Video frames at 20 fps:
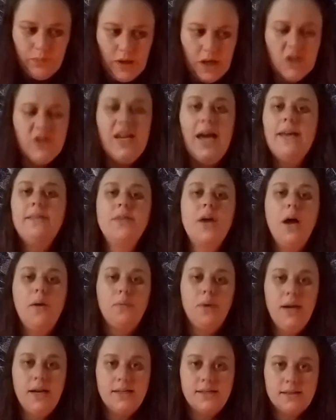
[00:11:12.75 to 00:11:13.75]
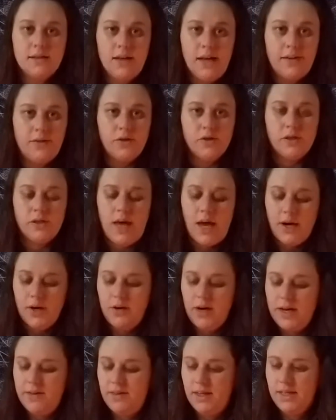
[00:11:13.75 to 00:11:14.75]
Take that risk. Like there's a lot of
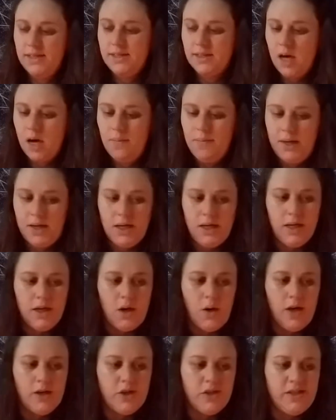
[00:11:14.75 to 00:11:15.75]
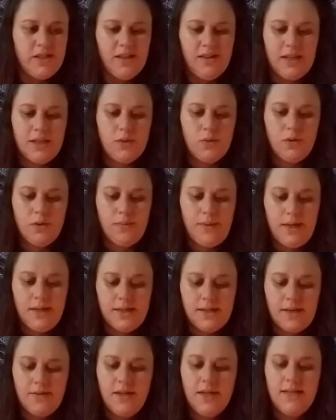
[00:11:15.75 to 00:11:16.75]
great things coming, you know. I just think that's what it
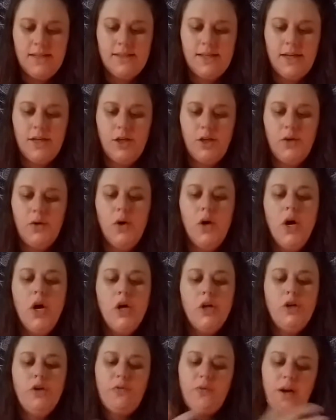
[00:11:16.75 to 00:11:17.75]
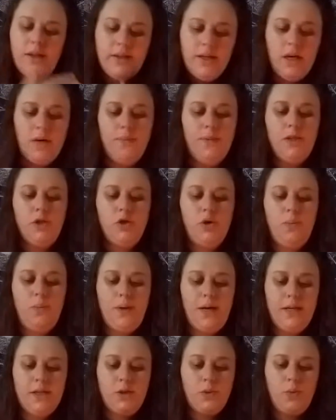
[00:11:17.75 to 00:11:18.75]
means. I think it's like you're finally coming to a
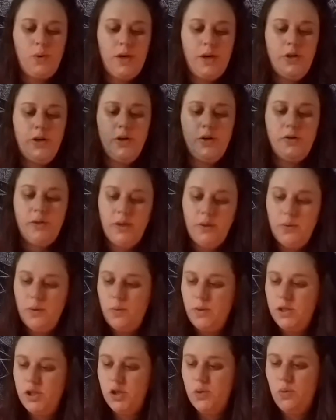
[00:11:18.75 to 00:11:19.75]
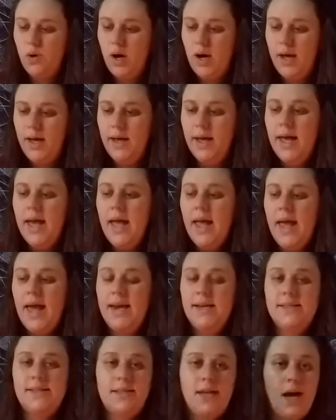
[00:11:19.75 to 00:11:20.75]
place where you're clear with what you want,
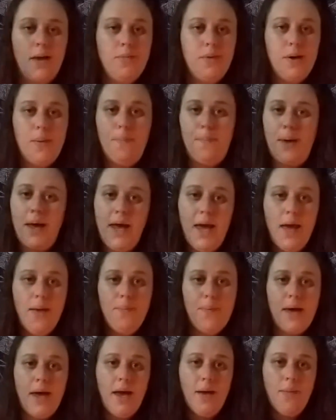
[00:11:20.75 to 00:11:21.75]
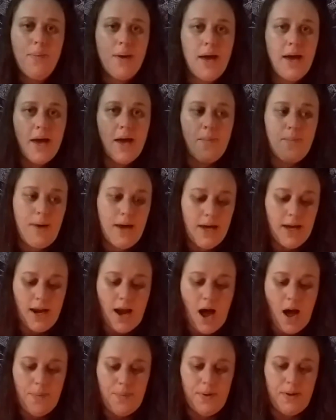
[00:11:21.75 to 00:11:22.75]
and it's time to bam, bam, bam, make it
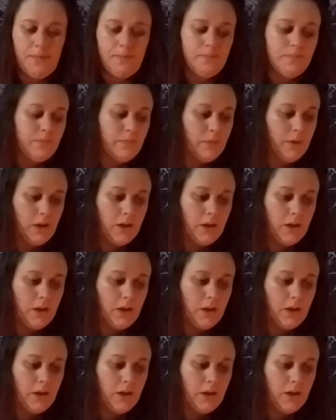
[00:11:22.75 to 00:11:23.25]
happen.